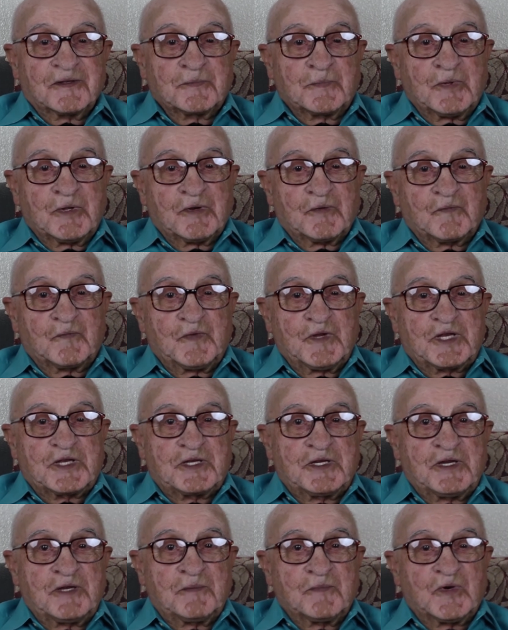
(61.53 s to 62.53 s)
spent
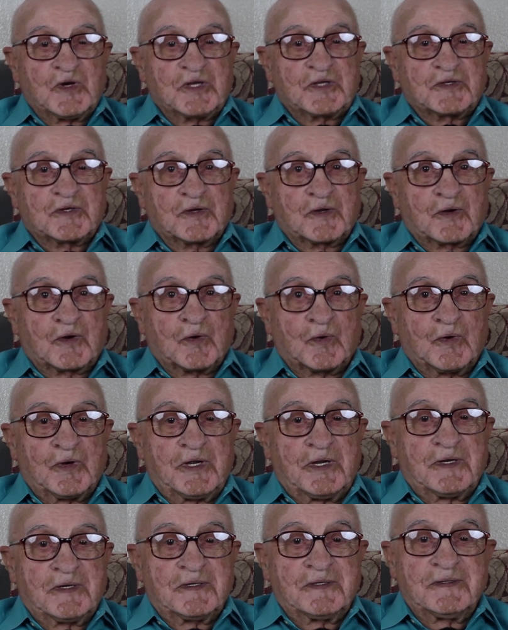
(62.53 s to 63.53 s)
15 months in
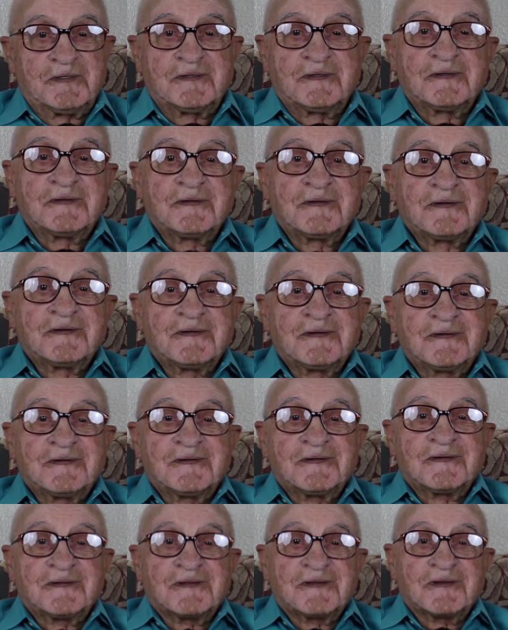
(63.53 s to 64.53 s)
Korea,
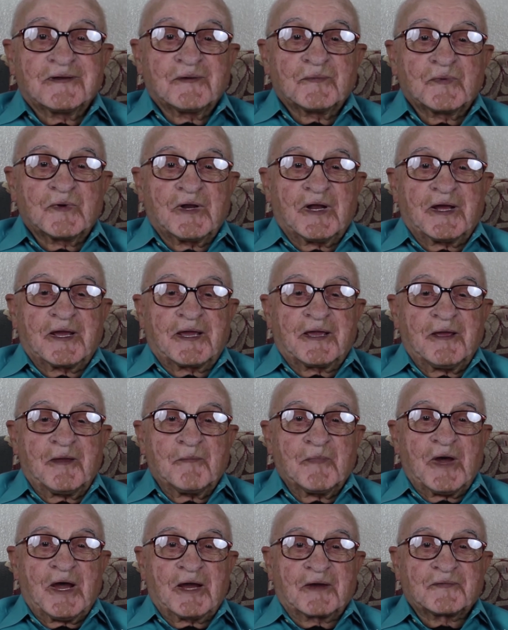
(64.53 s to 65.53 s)
and when I
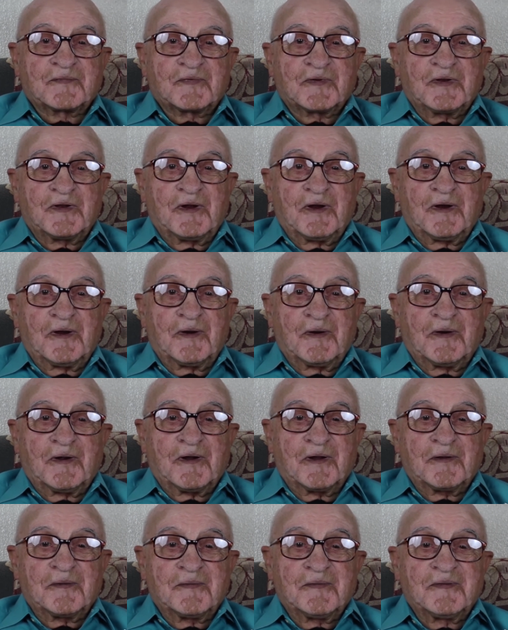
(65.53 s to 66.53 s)
came back from there
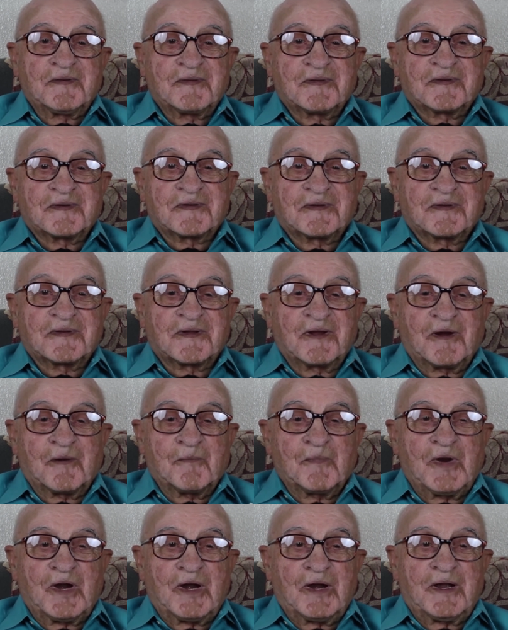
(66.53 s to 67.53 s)
I
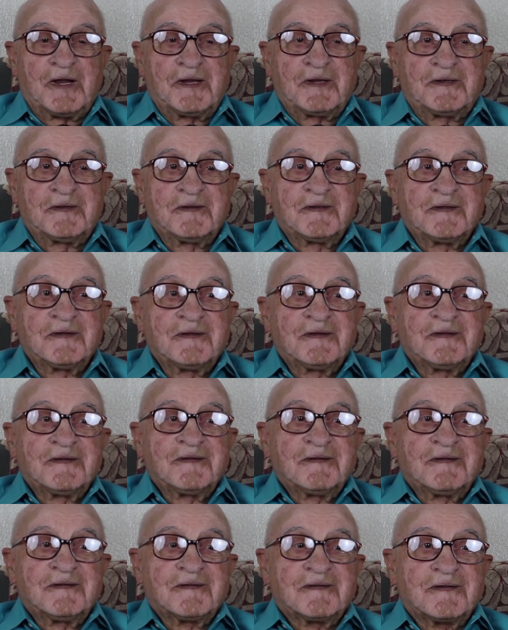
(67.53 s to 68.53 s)
got married
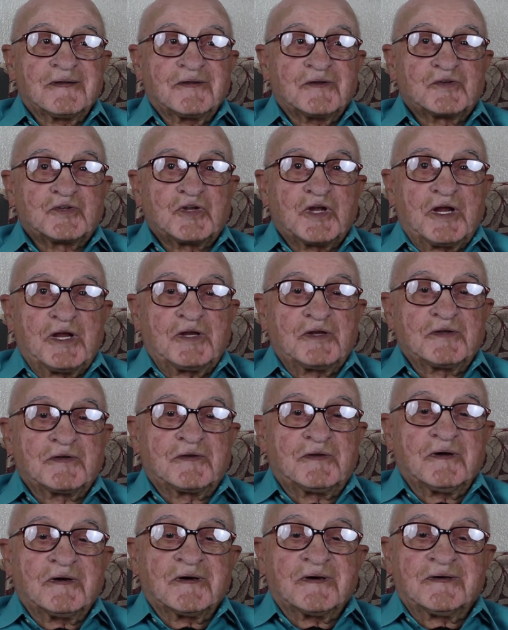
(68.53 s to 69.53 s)
and
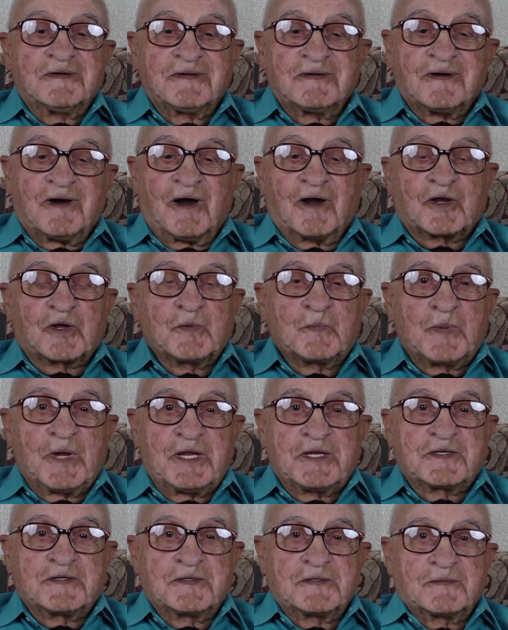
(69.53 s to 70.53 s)
changed
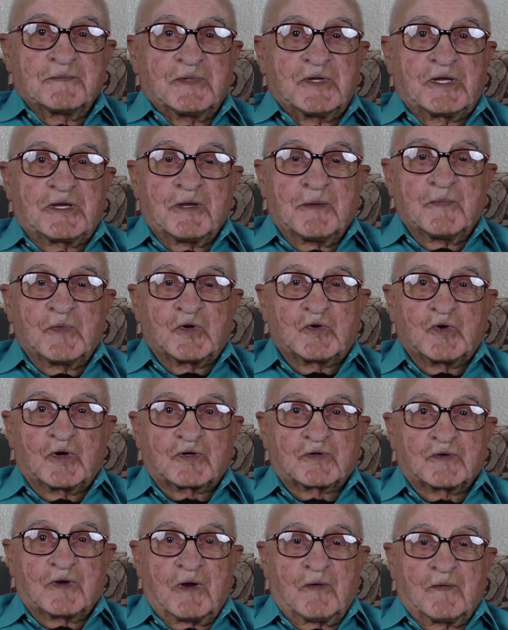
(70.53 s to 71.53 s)
occupations, became a
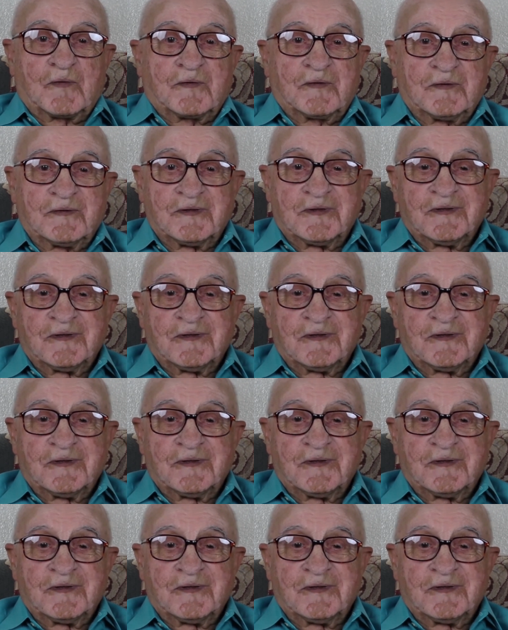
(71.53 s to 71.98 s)
truck driver,